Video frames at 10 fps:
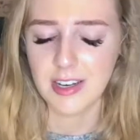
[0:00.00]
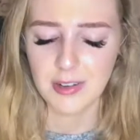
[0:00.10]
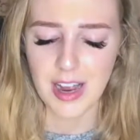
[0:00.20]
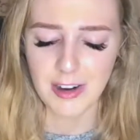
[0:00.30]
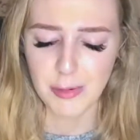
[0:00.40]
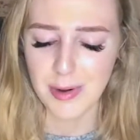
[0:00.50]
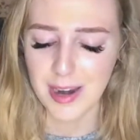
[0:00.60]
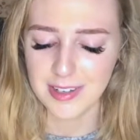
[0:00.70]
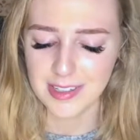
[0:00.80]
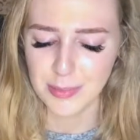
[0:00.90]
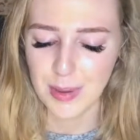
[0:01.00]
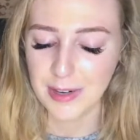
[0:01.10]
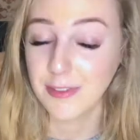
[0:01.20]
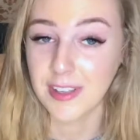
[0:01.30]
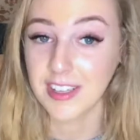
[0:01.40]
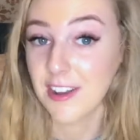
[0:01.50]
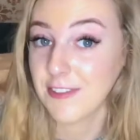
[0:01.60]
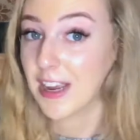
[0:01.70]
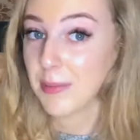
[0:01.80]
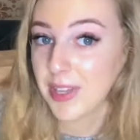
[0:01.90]
how chiropractics benefit like a
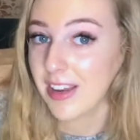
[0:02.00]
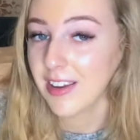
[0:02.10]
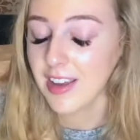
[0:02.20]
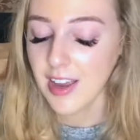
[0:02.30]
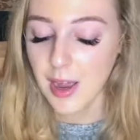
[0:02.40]
family.